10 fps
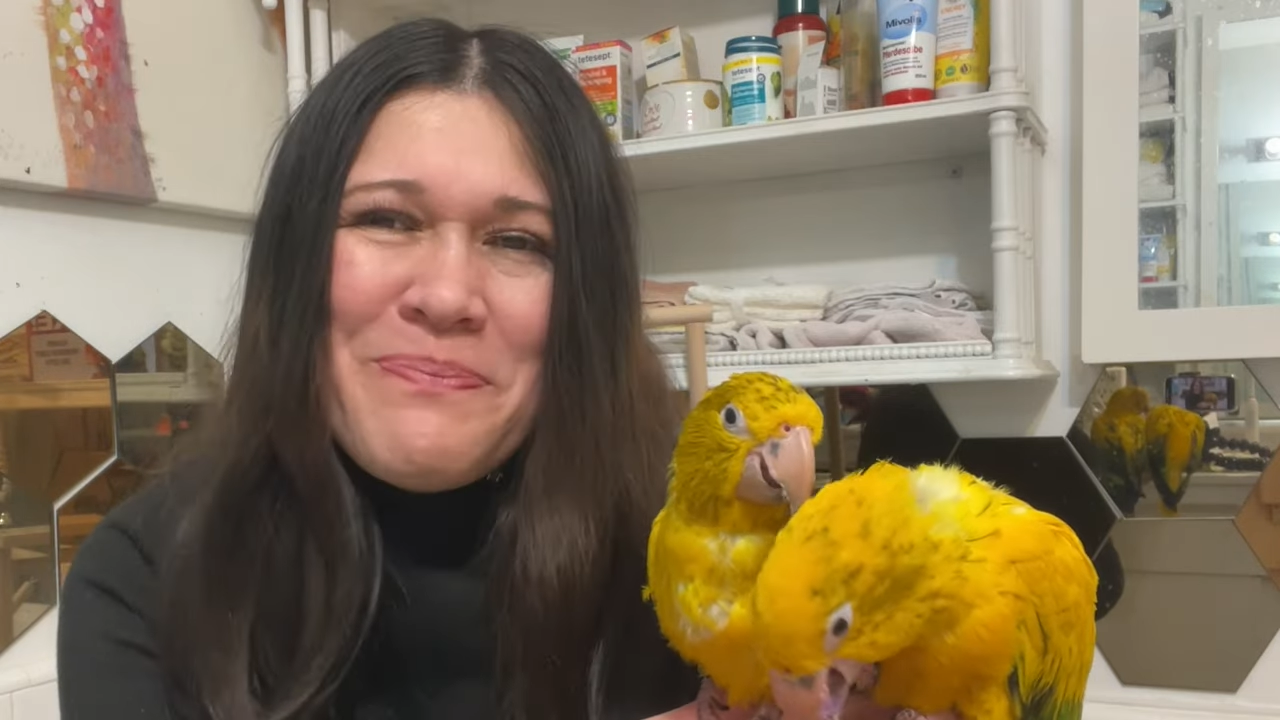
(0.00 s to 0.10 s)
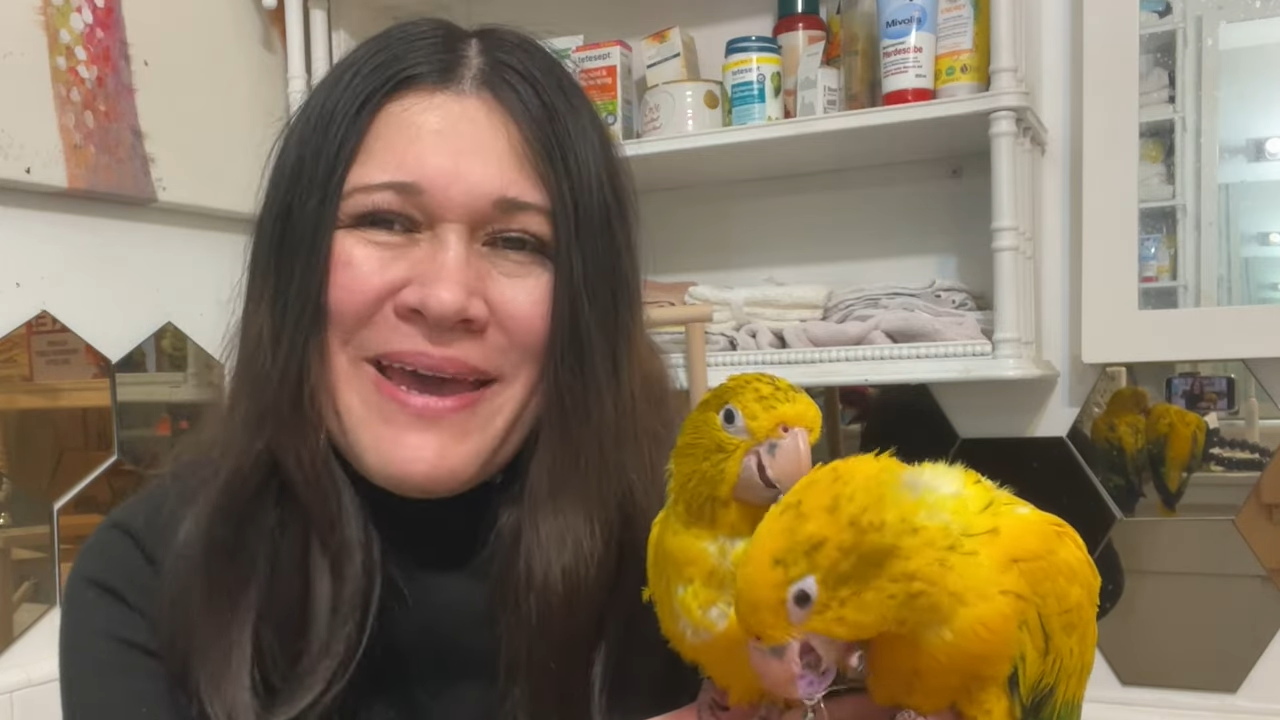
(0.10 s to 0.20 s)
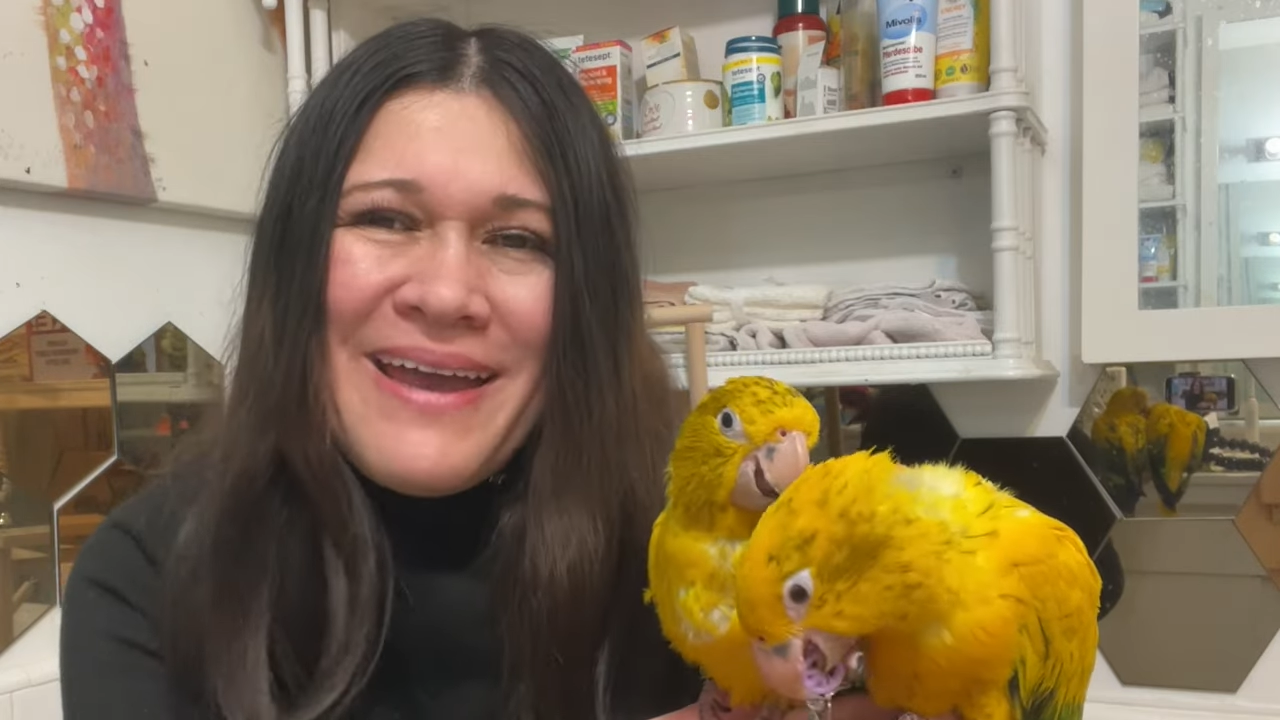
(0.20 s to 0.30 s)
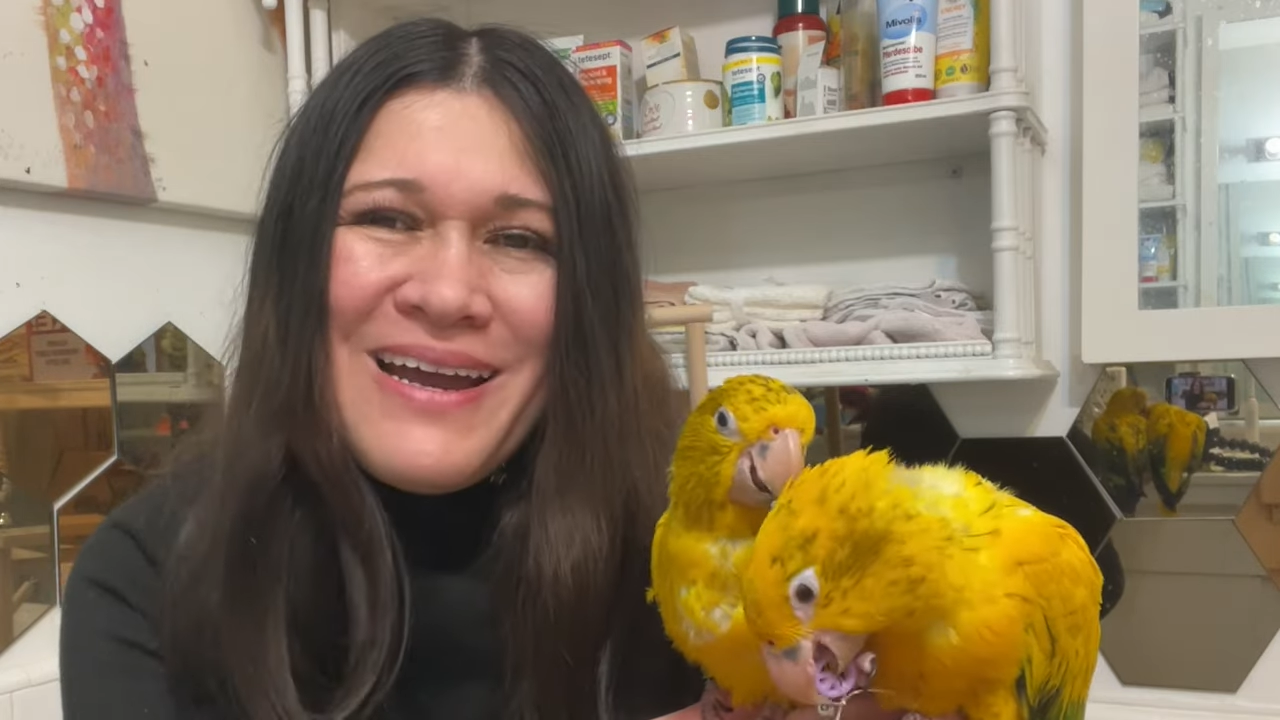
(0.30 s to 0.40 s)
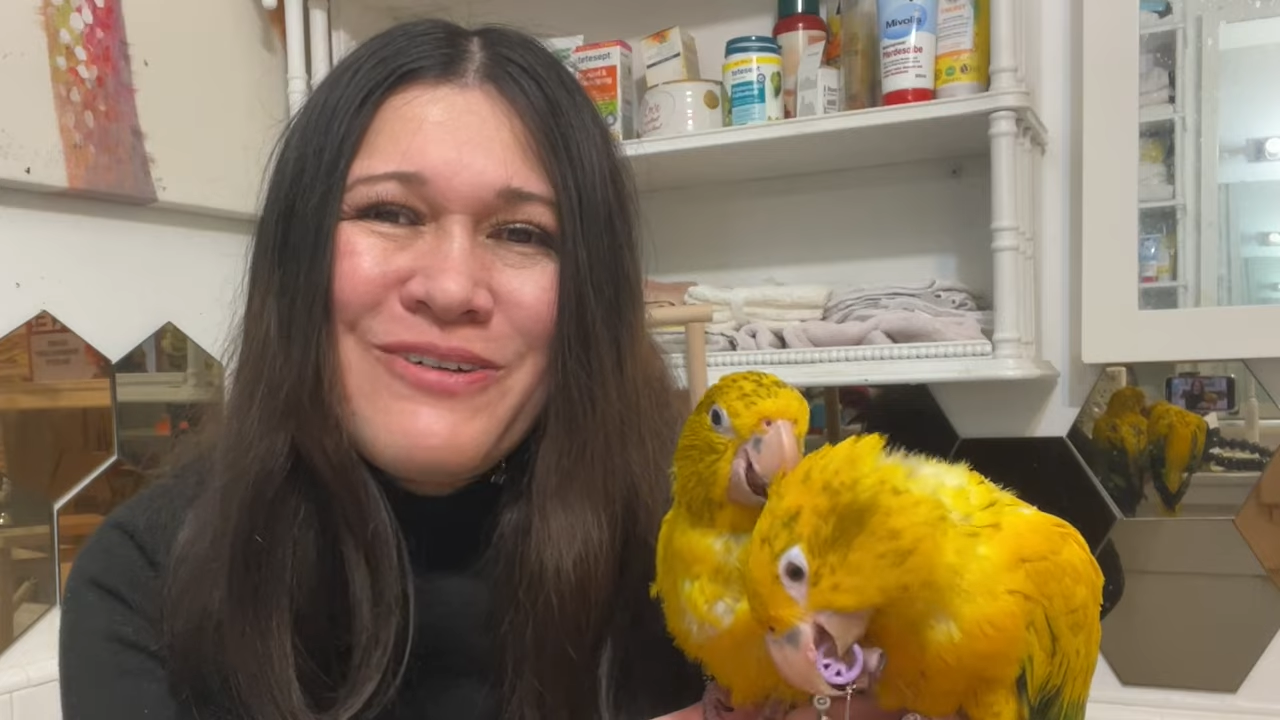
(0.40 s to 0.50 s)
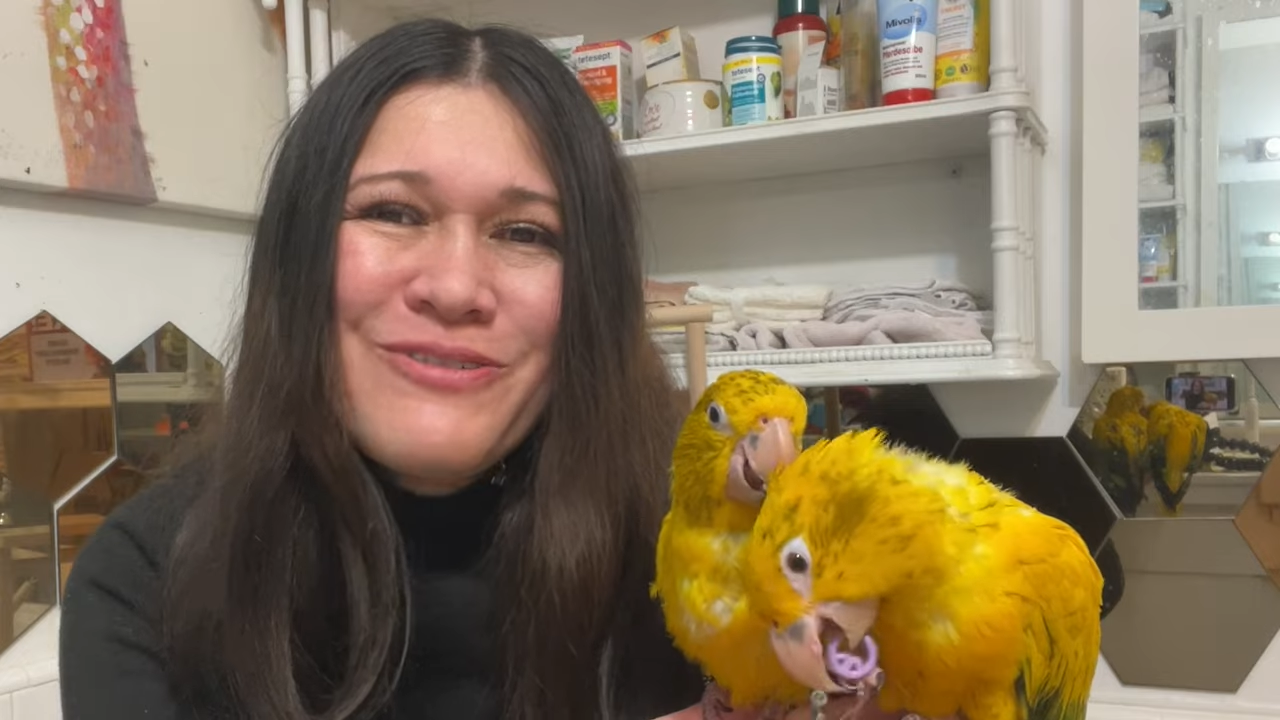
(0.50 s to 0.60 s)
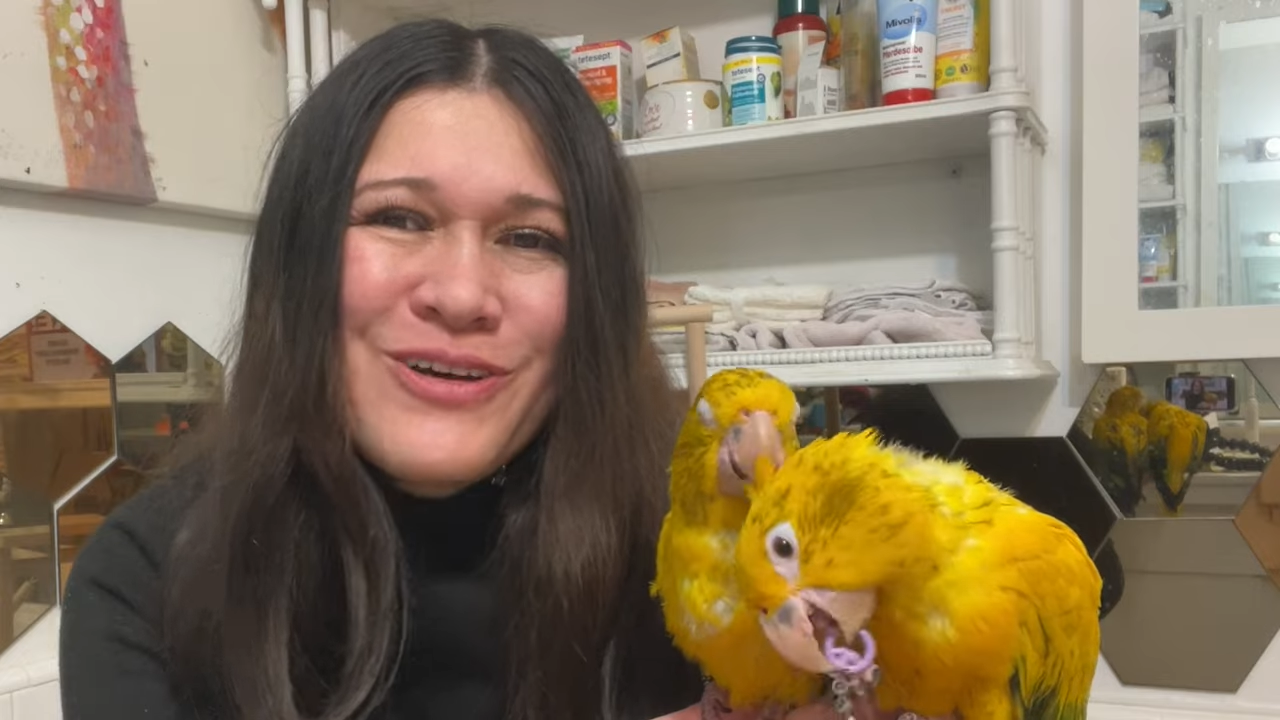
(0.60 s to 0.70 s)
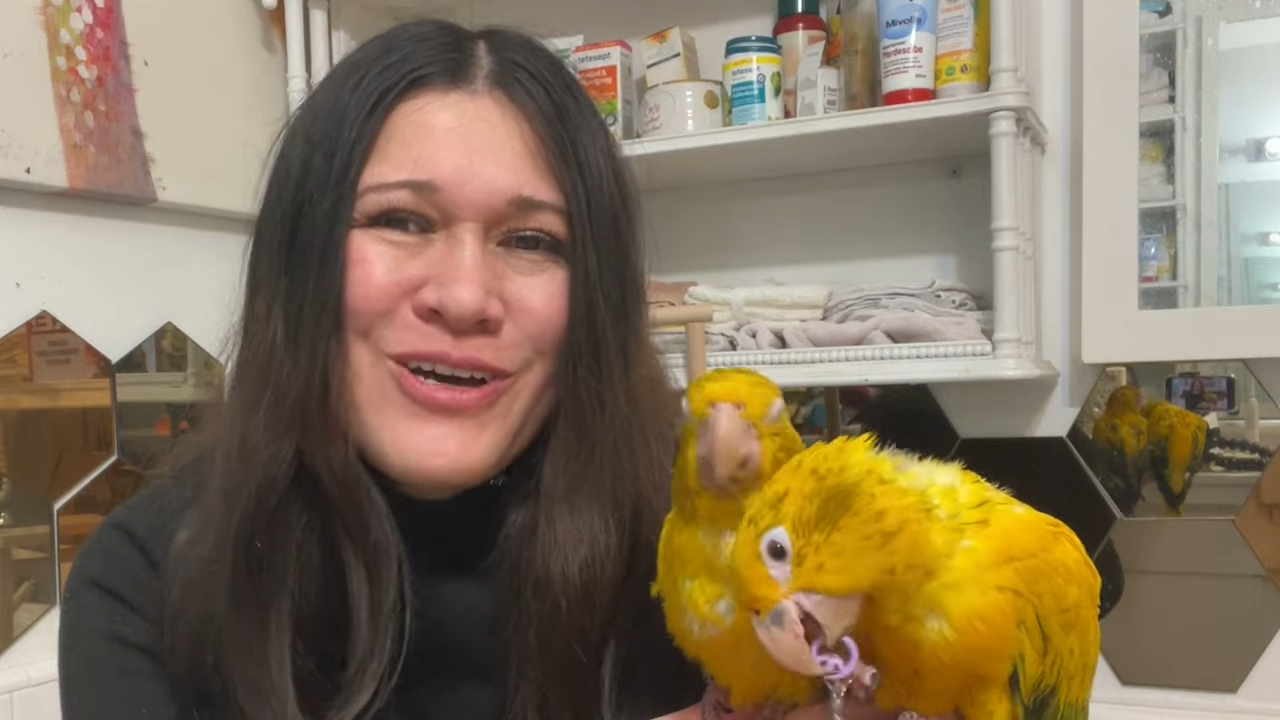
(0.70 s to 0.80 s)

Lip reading: pair of